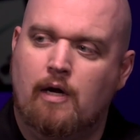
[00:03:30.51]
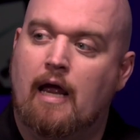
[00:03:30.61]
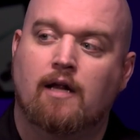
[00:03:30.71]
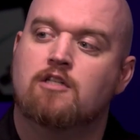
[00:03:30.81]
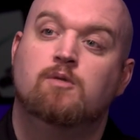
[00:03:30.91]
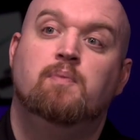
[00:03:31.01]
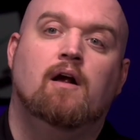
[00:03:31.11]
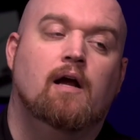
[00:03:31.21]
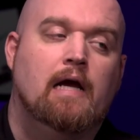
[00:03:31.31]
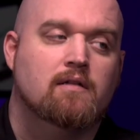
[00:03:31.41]
an
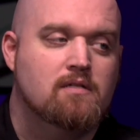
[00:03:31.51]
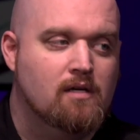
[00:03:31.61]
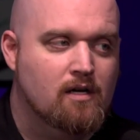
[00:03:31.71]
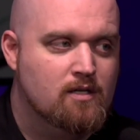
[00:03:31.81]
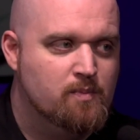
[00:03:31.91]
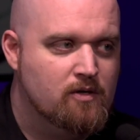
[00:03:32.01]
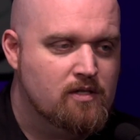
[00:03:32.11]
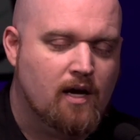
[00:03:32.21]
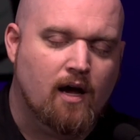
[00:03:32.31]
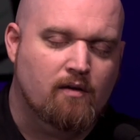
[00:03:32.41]
experience that you're supposed
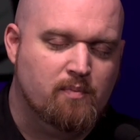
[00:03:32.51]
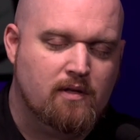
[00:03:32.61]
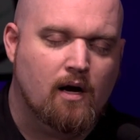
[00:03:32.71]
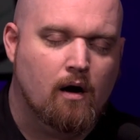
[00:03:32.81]
to have, but they